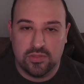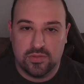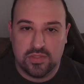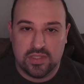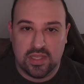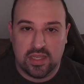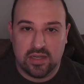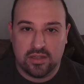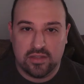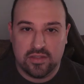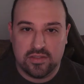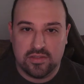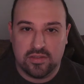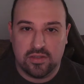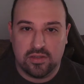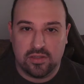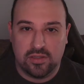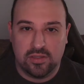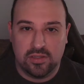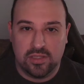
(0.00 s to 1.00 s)
stand on this
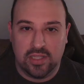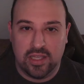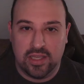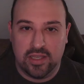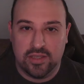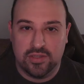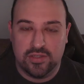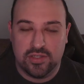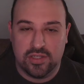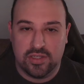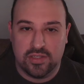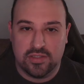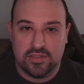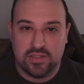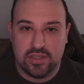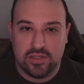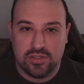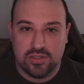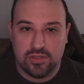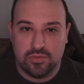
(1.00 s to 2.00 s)
little ledge in
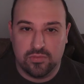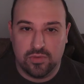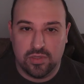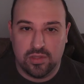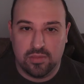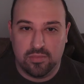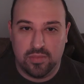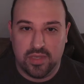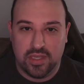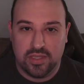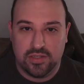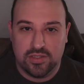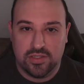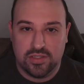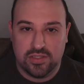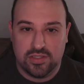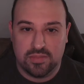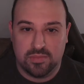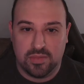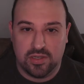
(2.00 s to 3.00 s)
Ascension where the Banshee
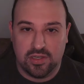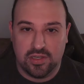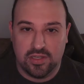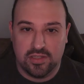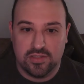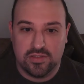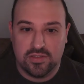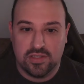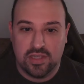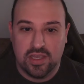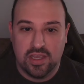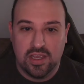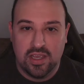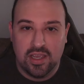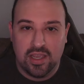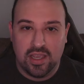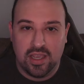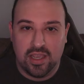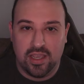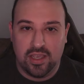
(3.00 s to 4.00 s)
spawns,
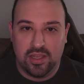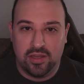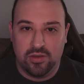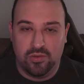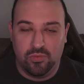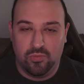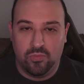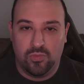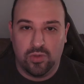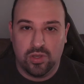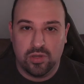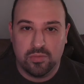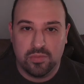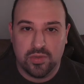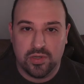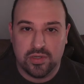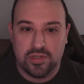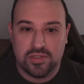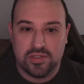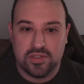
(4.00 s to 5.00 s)
and one
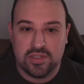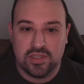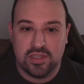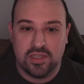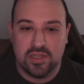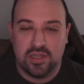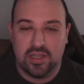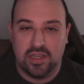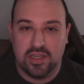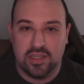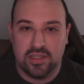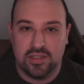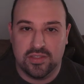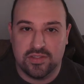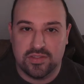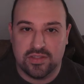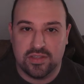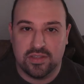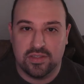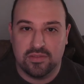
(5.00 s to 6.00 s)
person
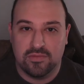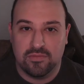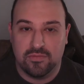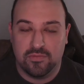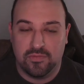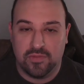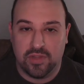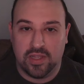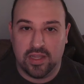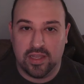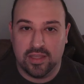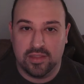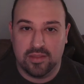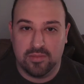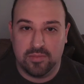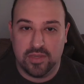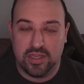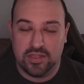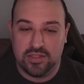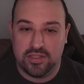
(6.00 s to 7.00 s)
is flying the
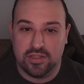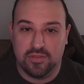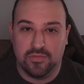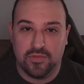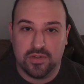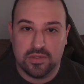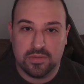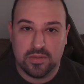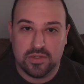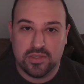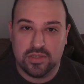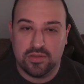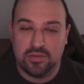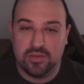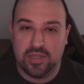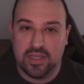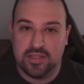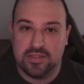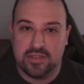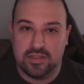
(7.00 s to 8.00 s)
Banshee. The first person who
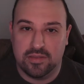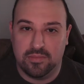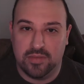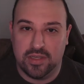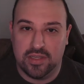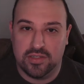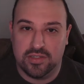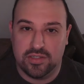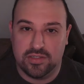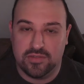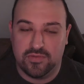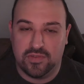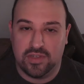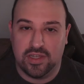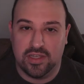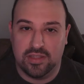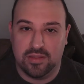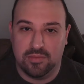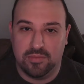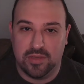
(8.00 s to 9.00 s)
gets to the Banshee is
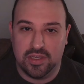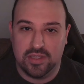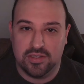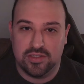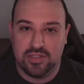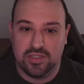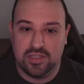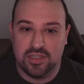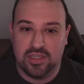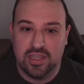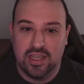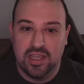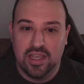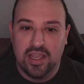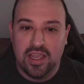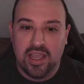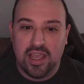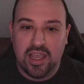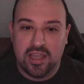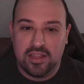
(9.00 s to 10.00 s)
flying the Banshee.
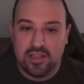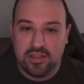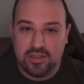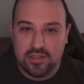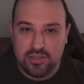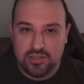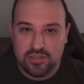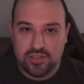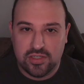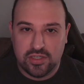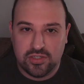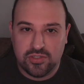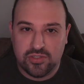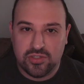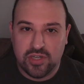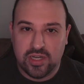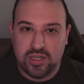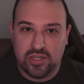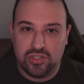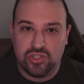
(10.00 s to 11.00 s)
And then they just like
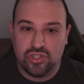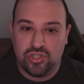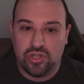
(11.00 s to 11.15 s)
try to